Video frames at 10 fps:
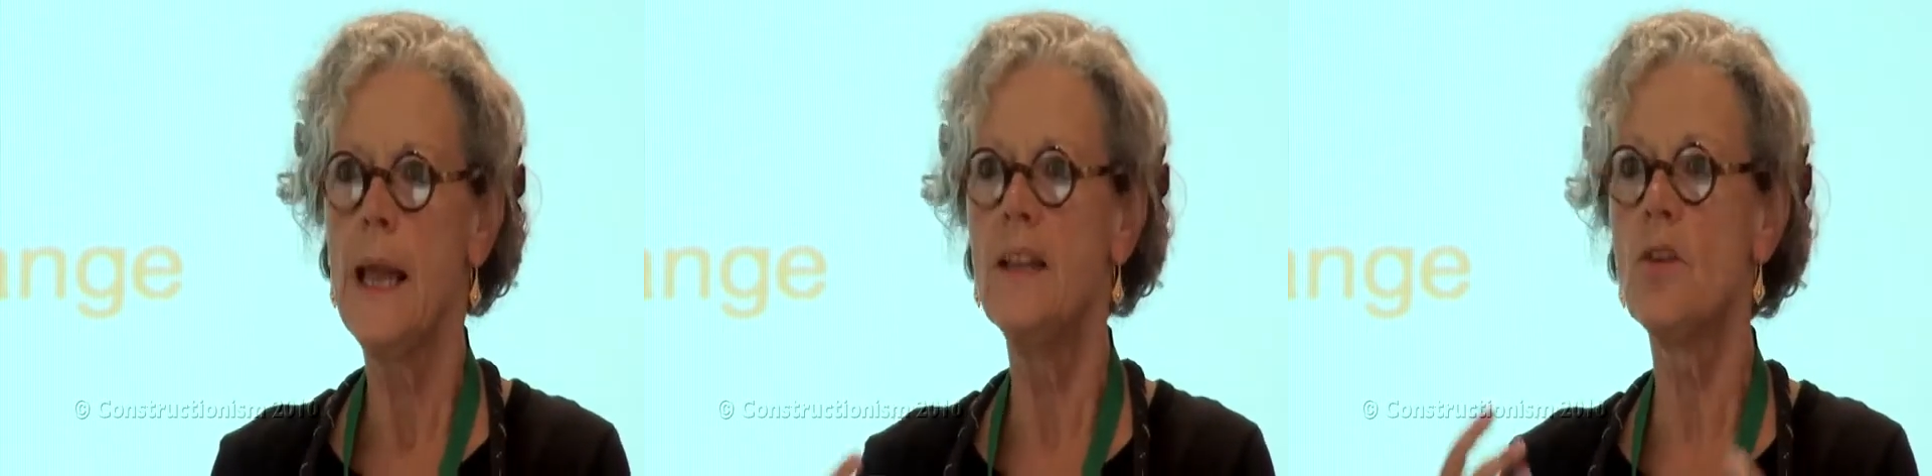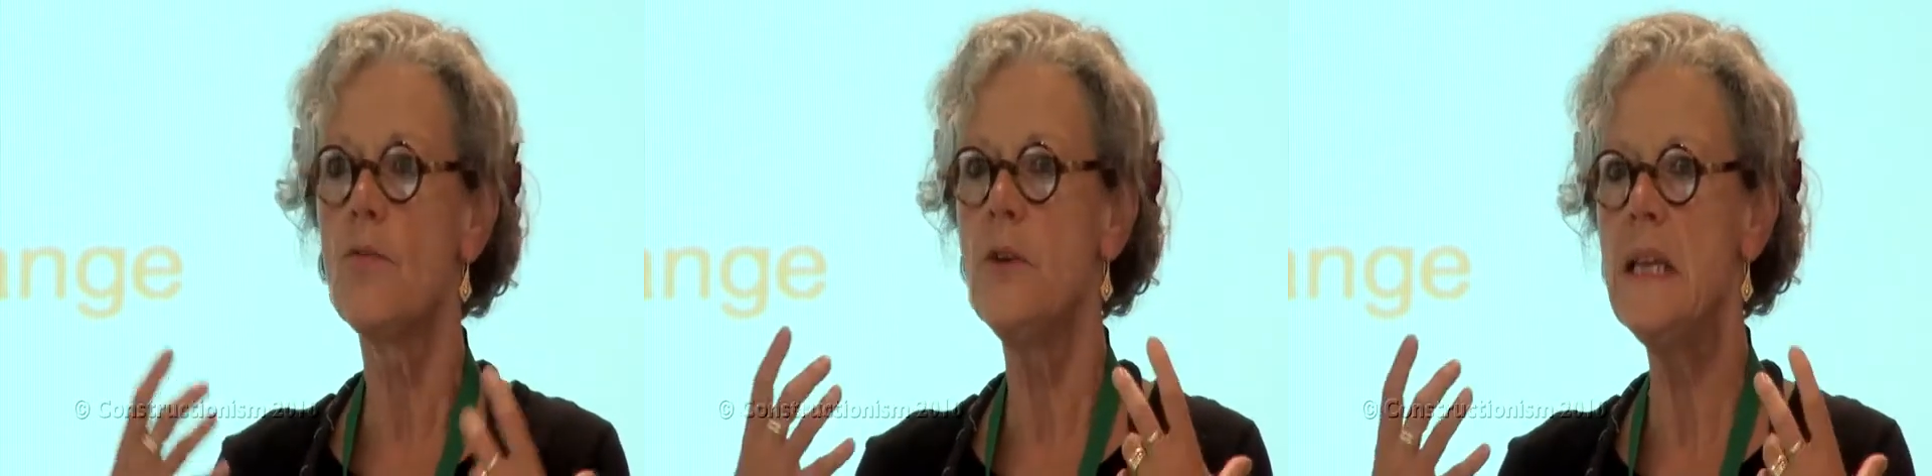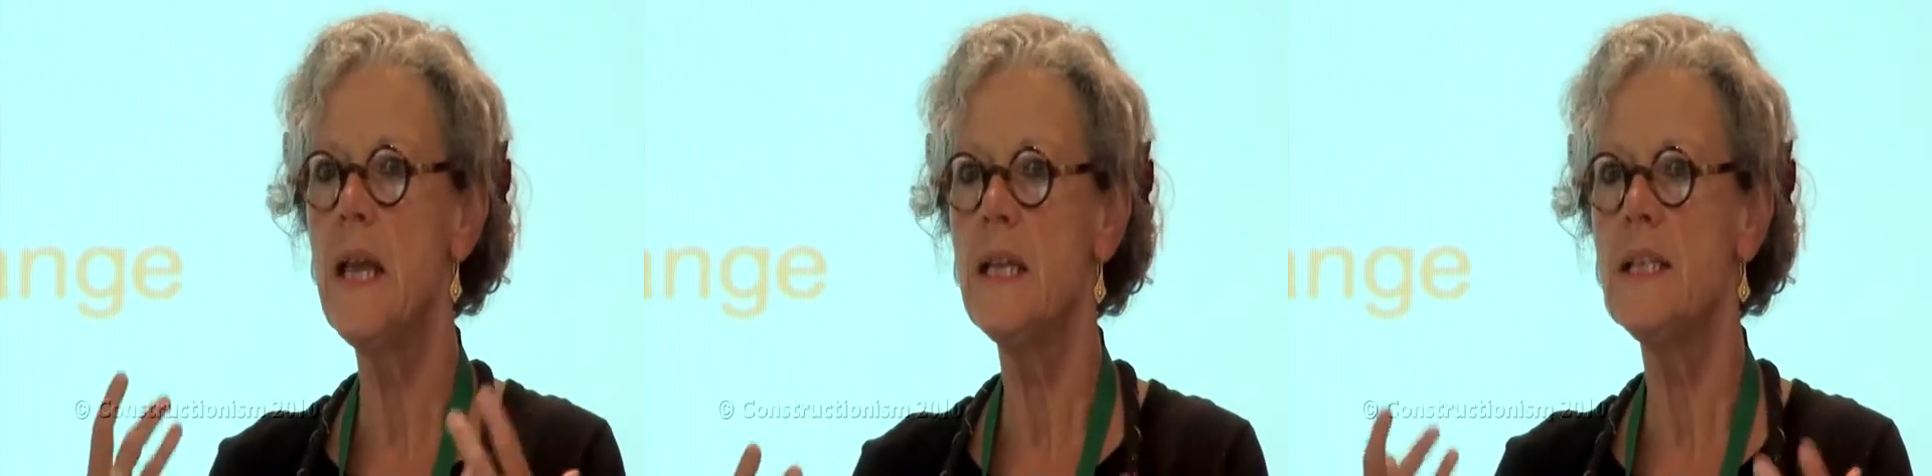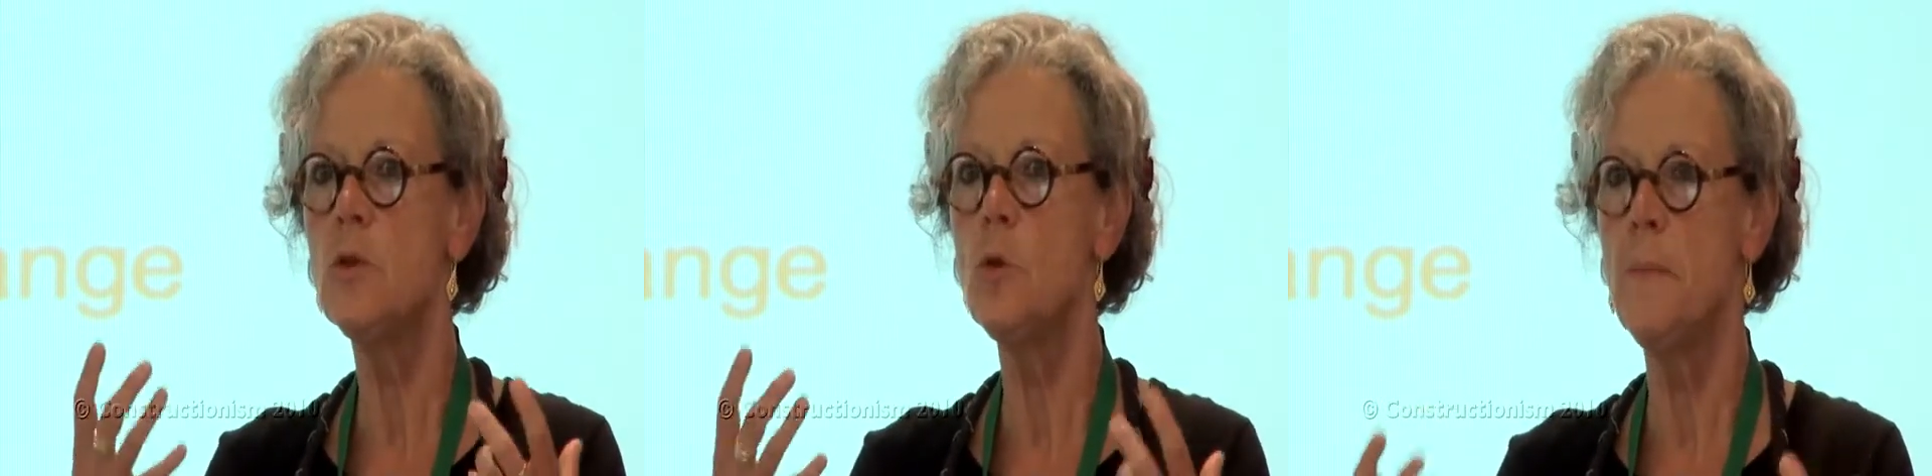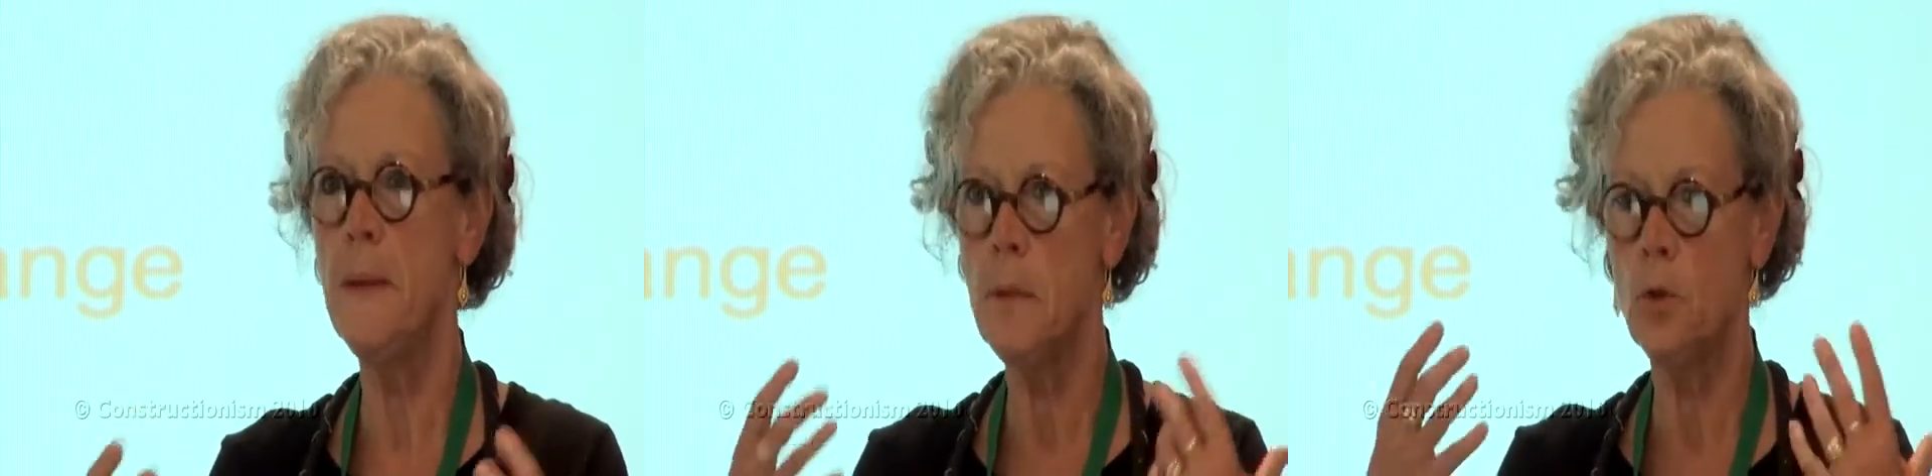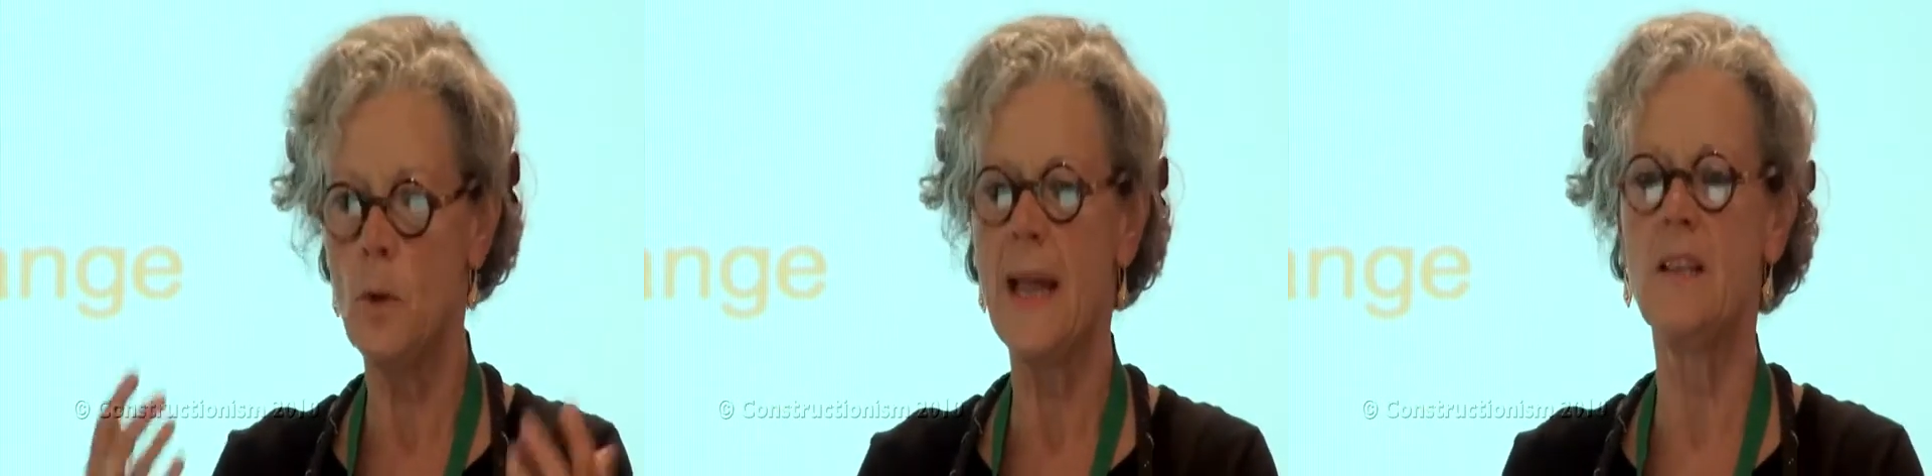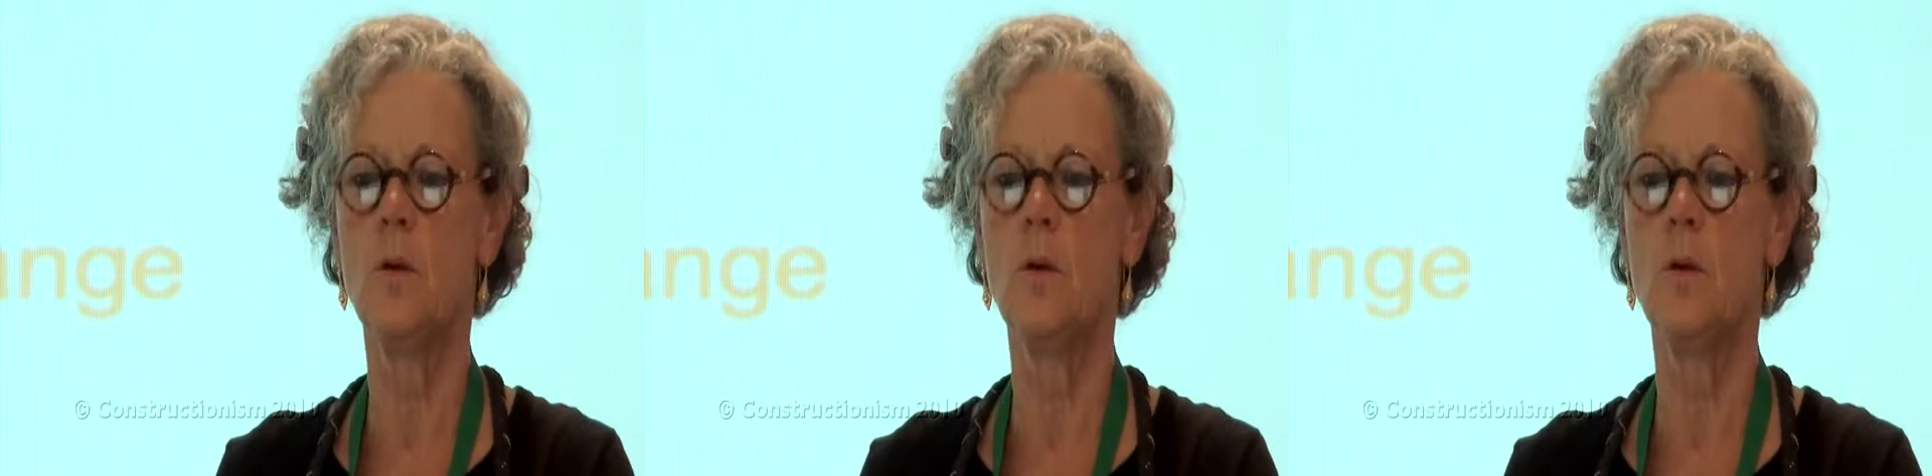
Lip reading: and of relating to people to get